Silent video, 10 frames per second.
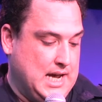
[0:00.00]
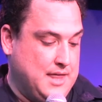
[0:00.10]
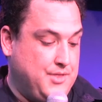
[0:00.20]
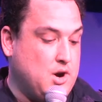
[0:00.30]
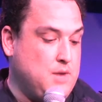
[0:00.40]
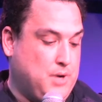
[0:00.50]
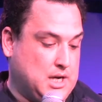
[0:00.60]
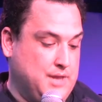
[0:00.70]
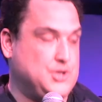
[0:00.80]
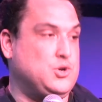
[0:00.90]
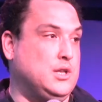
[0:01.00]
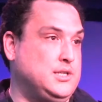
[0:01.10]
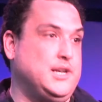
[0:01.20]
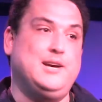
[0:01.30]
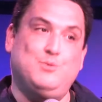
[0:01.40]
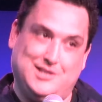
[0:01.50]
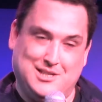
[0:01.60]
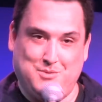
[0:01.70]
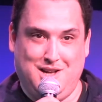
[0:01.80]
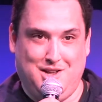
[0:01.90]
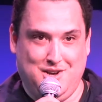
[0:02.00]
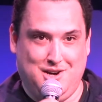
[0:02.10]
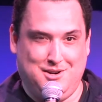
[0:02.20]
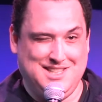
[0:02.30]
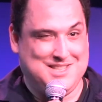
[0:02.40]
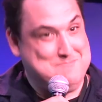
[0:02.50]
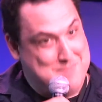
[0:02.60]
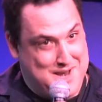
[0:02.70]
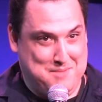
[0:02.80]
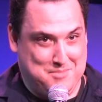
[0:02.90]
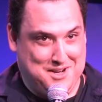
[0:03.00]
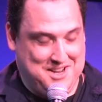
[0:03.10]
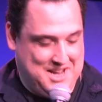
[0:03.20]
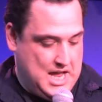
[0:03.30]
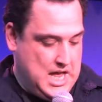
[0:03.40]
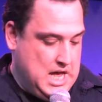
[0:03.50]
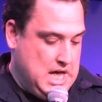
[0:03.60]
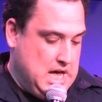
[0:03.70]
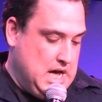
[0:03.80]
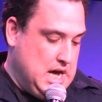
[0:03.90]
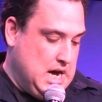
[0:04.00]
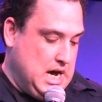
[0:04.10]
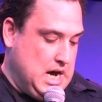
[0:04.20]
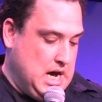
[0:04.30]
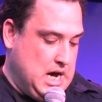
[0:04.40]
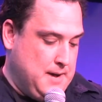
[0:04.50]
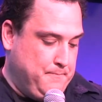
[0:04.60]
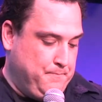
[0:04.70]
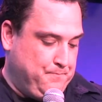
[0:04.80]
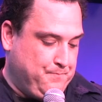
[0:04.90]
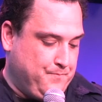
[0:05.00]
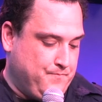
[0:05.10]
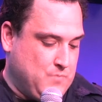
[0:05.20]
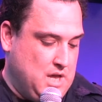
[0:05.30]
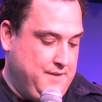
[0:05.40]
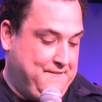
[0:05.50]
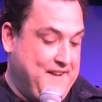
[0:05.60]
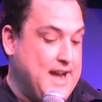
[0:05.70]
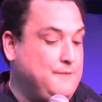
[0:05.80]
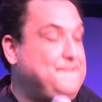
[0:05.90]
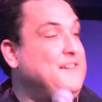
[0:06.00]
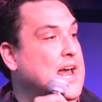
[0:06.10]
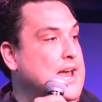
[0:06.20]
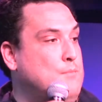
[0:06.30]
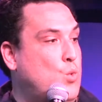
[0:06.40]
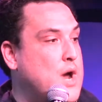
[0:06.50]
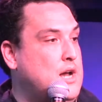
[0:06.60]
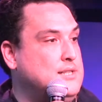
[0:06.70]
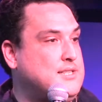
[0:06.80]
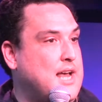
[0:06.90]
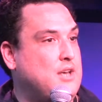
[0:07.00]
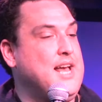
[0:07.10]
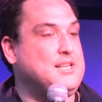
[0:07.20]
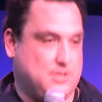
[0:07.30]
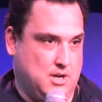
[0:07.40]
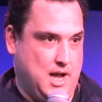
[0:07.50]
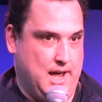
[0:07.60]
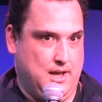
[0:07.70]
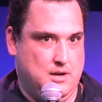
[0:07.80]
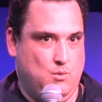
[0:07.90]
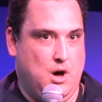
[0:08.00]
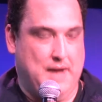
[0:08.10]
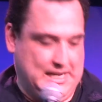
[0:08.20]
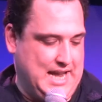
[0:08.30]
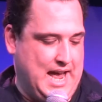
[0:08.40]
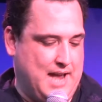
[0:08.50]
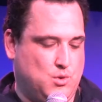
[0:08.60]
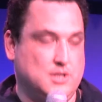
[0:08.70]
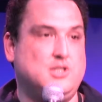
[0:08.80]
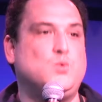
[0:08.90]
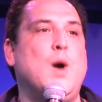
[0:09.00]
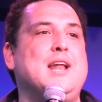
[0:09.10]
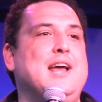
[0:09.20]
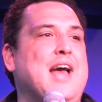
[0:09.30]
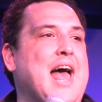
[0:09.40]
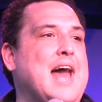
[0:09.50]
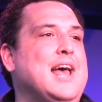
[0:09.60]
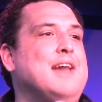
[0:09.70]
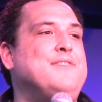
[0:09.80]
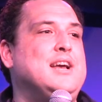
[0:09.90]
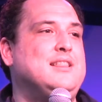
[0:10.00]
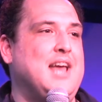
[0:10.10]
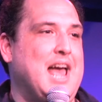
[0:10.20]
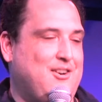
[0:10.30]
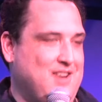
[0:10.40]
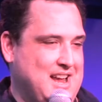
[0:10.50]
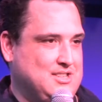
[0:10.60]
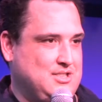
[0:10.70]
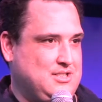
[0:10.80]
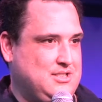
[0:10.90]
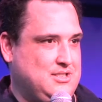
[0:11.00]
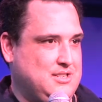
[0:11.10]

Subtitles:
and the third book in the trilogy, which, as we all know, is the Money Book. The Fatal Flame went on sale yesterday while my dad was sweating at Hedwig the Angry Inch.